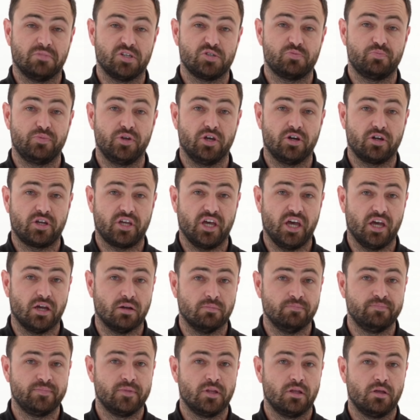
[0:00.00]
must be okay,
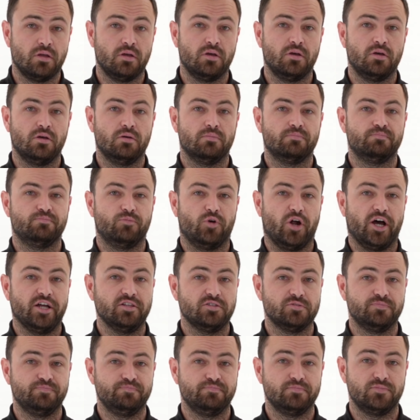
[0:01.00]

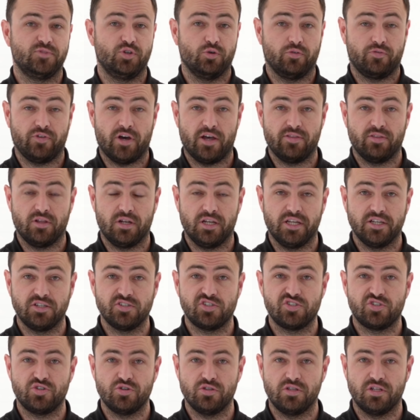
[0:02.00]
right? You'll find the
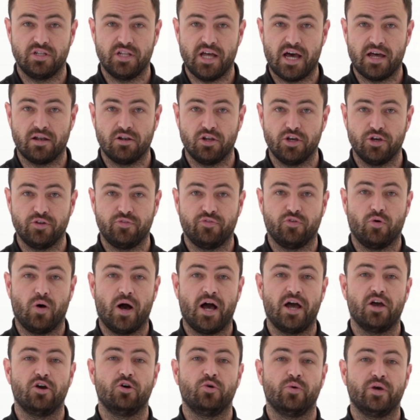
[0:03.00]
links to the download for
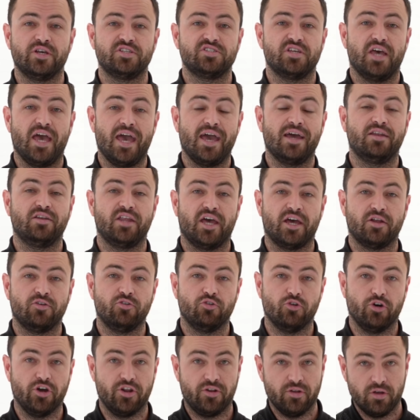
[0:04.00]
iOS and
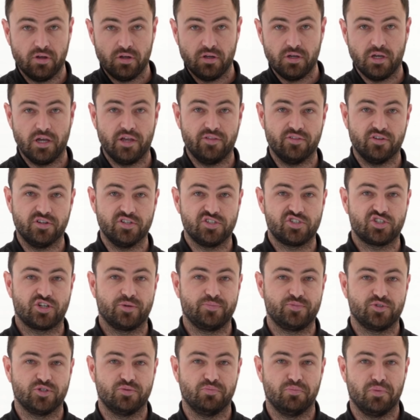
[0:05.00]
Android in the
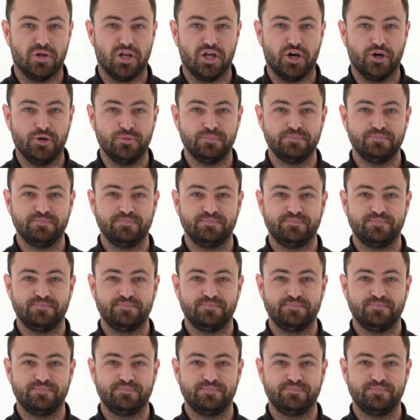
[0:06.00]
description below.